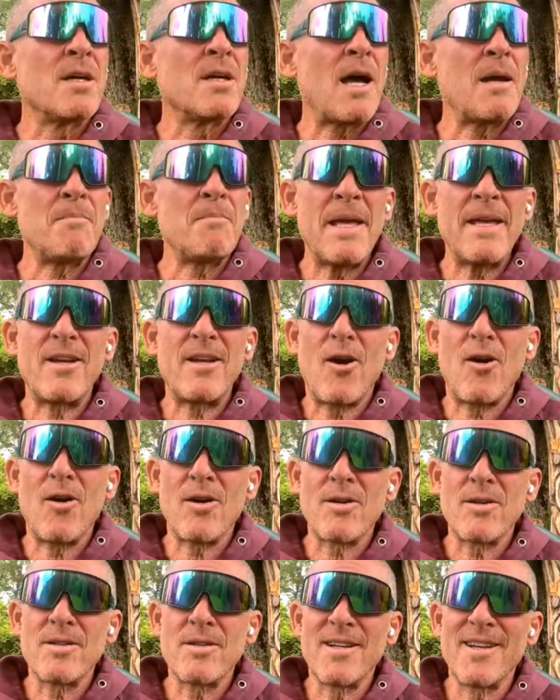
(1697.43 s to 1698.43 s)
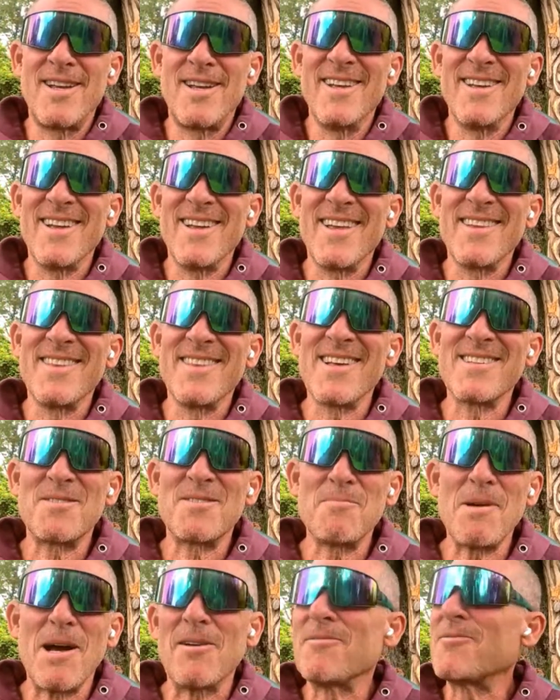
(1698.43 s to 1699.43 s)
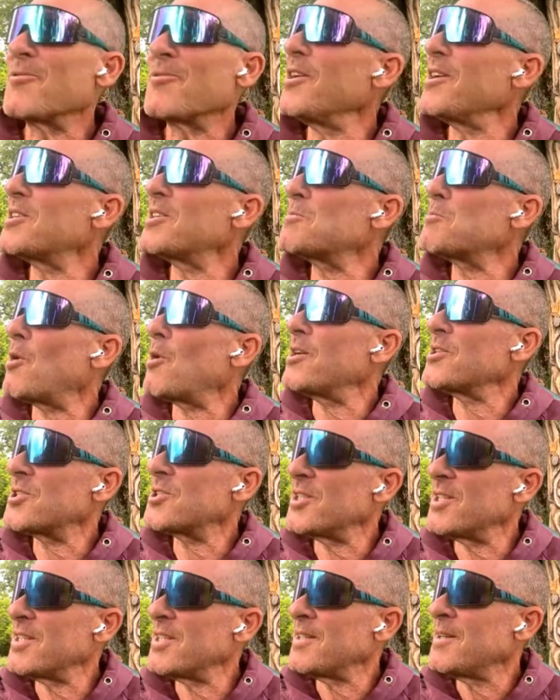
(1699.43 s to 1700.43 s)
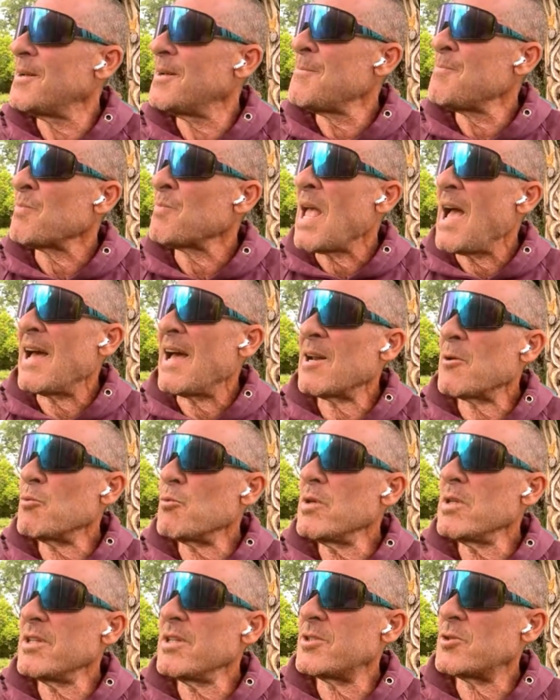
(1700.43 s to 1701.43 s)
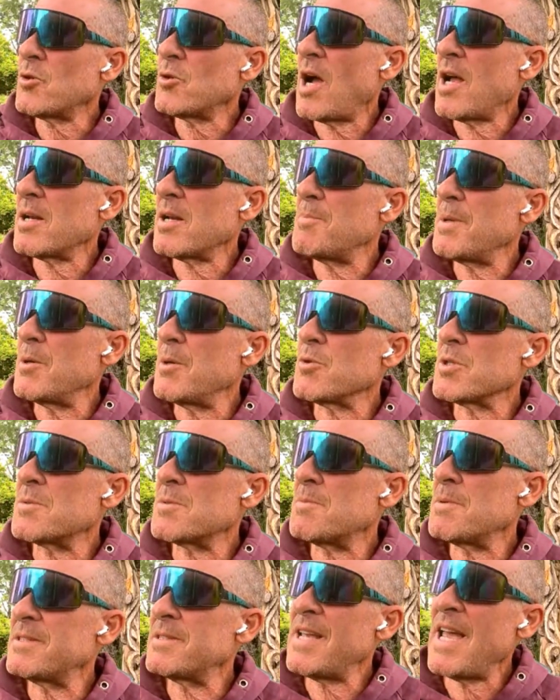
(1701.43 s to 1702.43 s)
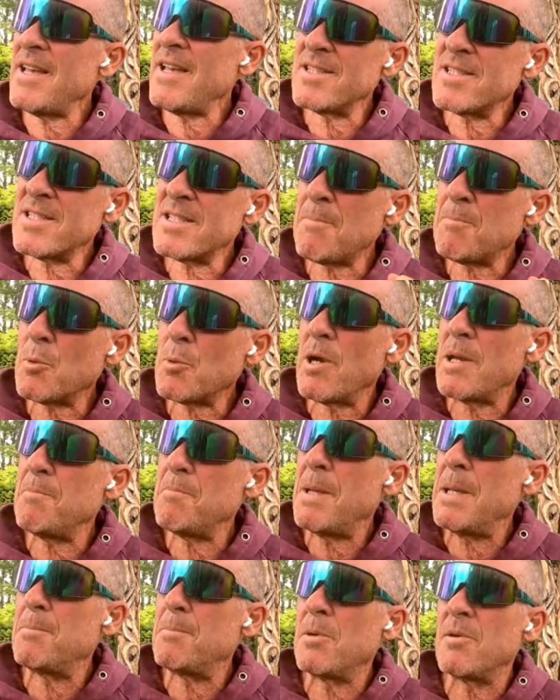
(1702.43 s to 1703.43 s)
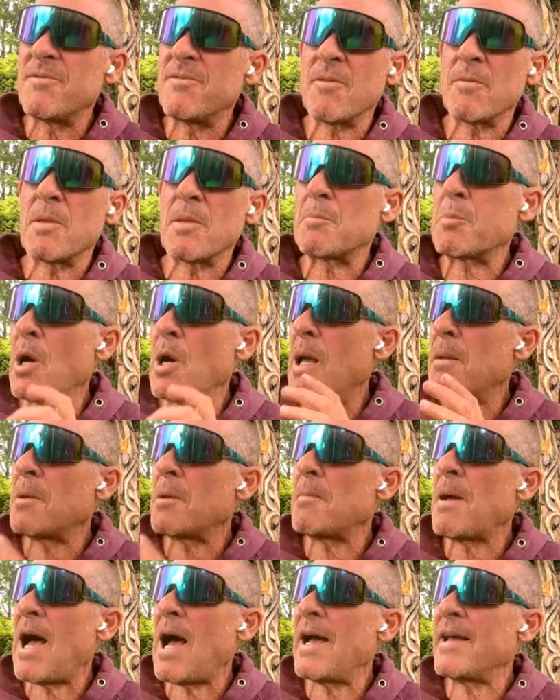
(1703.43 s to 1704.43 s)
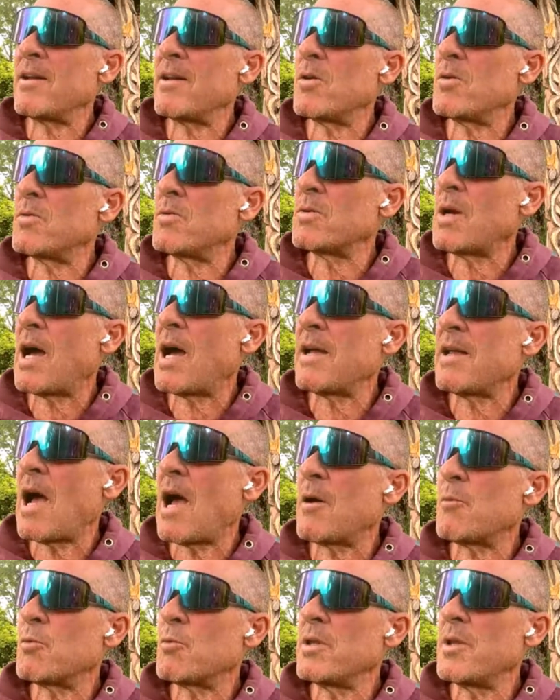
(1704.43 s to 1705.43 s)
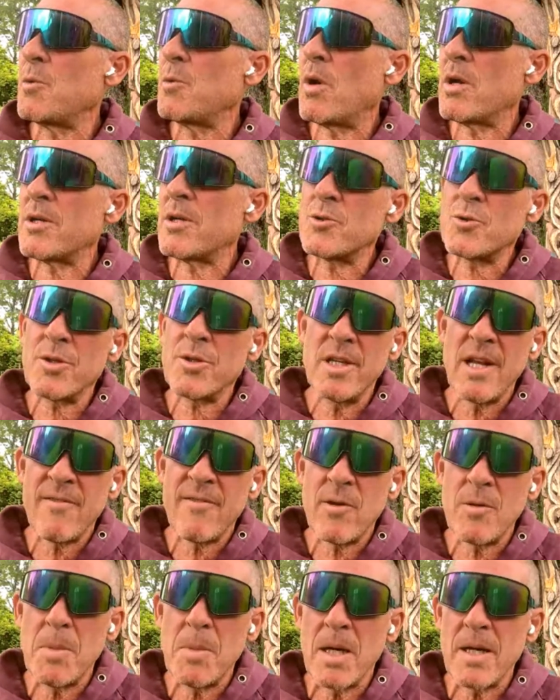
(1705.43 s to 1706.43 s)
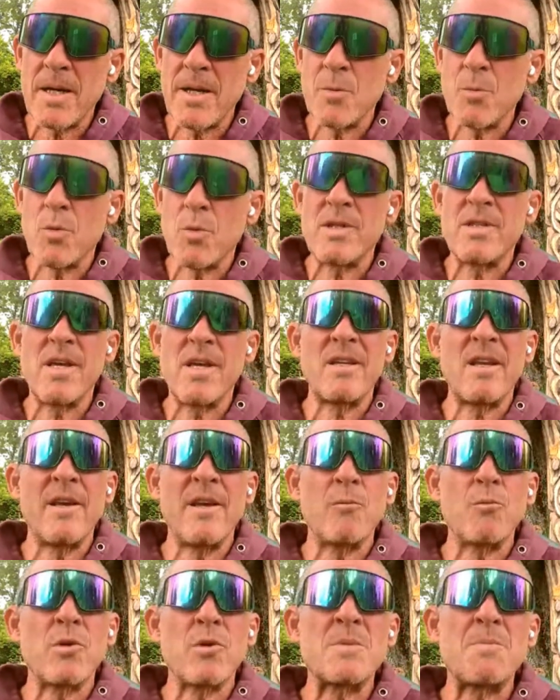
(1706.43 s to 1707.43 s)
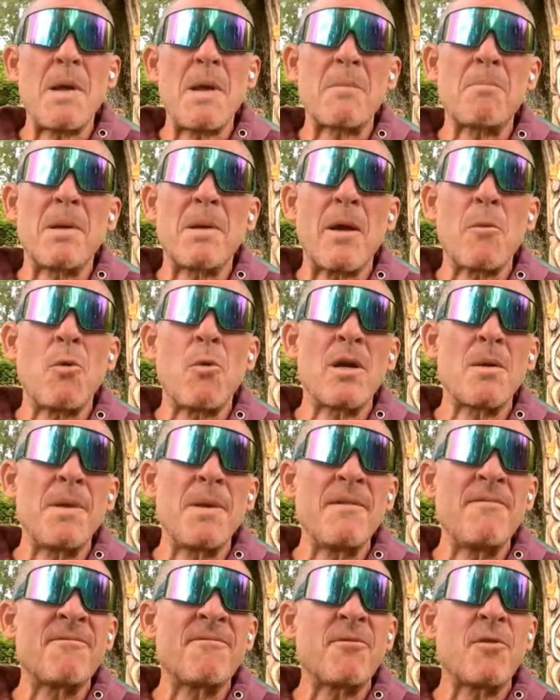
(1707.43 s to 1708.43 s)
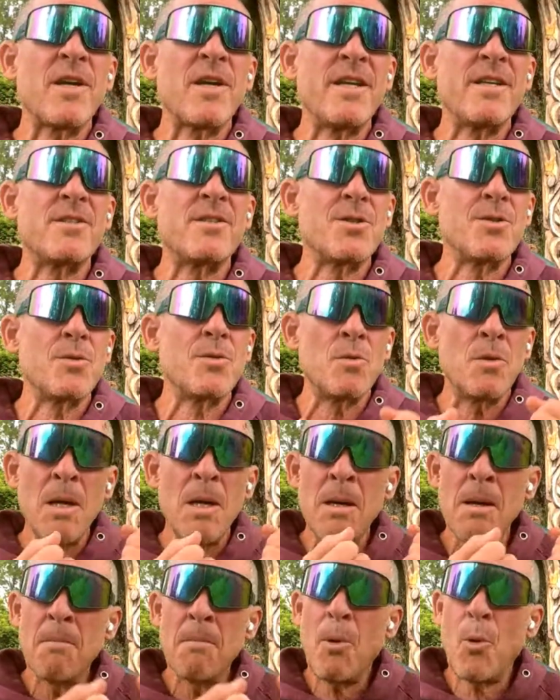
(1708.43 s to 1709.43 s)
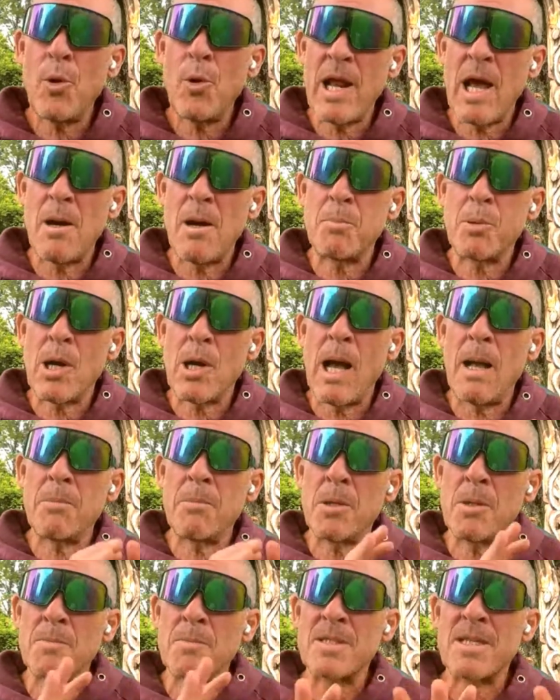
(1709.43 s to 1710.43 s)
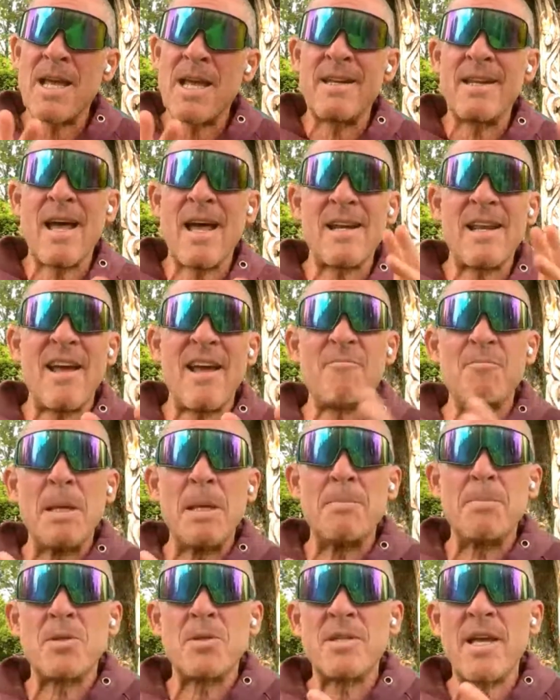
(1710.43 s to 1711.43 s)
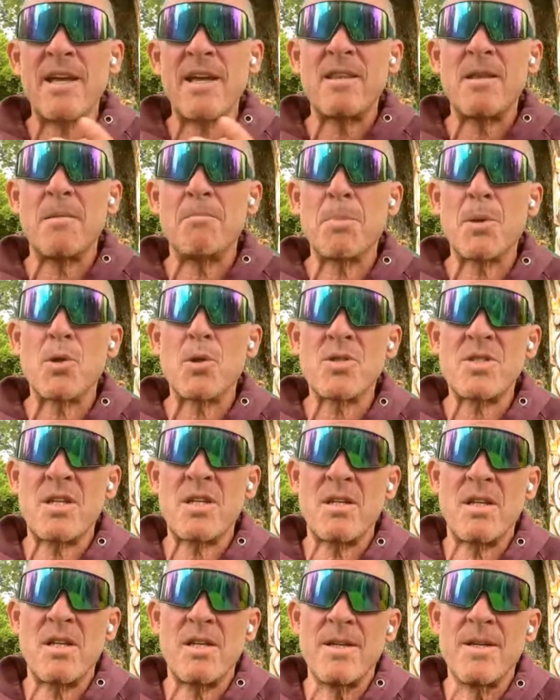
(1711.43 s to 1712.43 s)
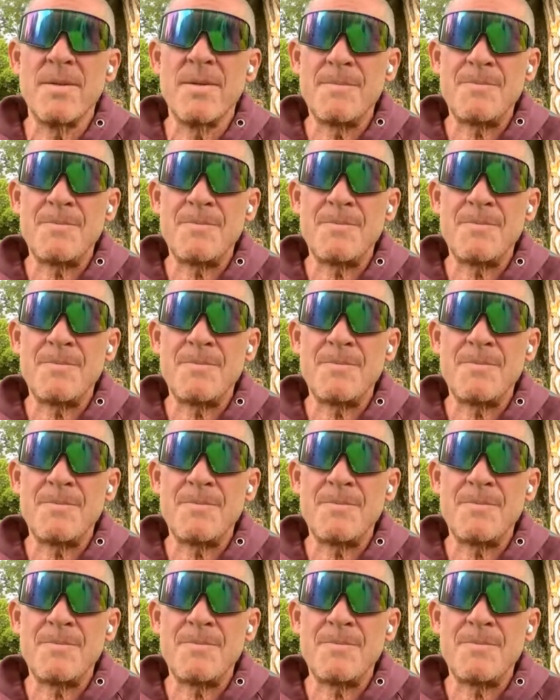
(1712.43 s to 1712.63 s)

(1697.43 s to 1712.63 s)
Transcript: I make art and that's about free expression. And I really try to be separate people from the problem. I really want to treat everybody with dignity and respect, but I want to be free to point out problems and not have people take them personally.